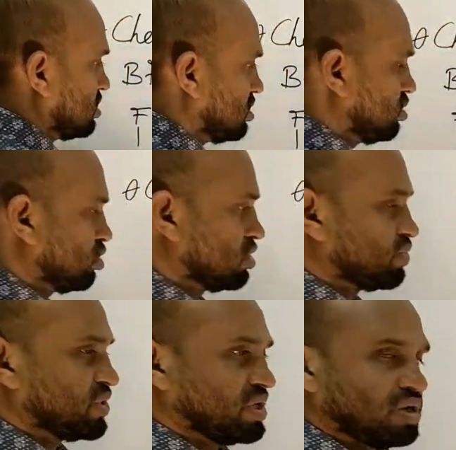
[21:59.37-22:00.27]

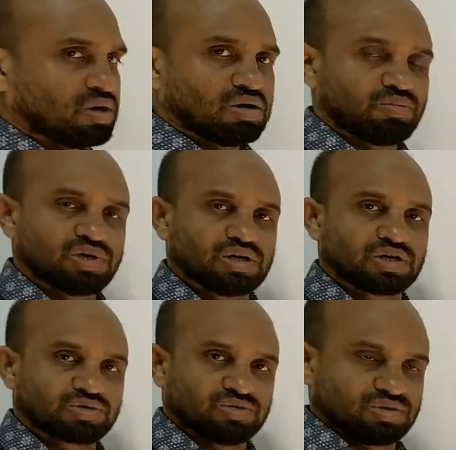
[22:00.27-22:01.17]
lone pair of
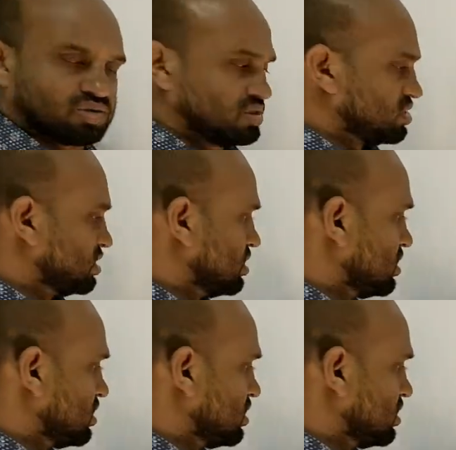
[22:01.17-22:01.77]
electrons.